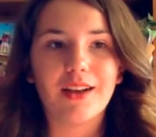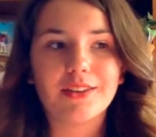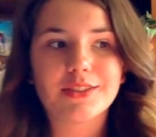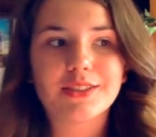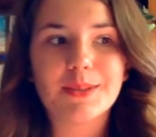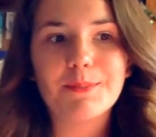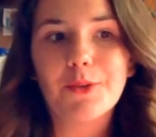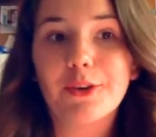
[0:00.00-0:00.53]

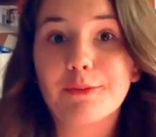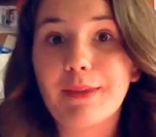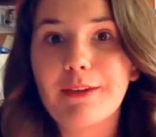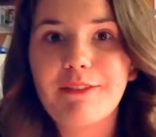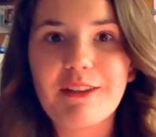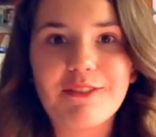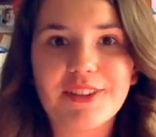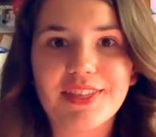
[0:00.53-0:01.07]
Some more of my
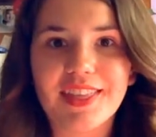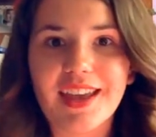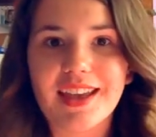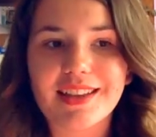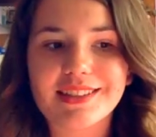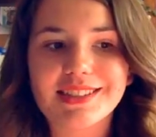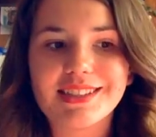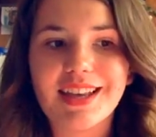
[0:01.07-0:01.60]
favorite
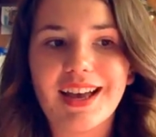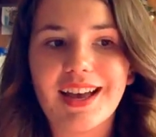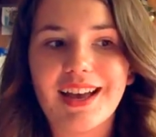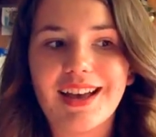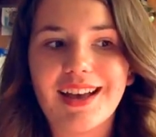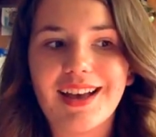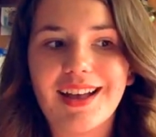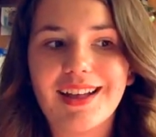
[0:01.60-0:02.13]
things.
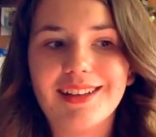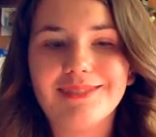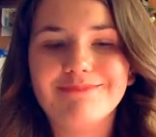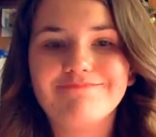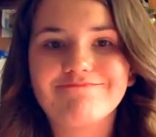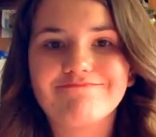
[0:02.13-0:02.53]
Right,